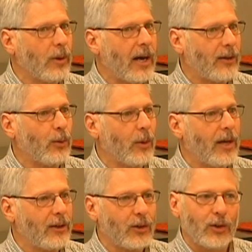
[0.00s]
by the
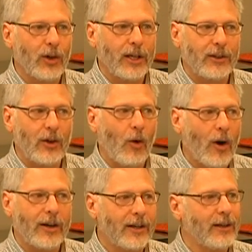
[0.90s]
way, to look at the
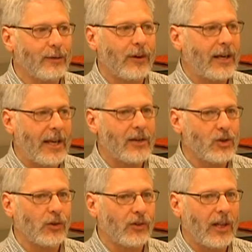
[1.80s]
audited
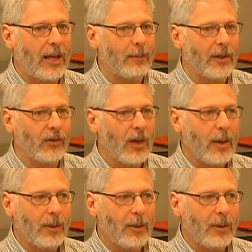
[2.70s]
financial statements,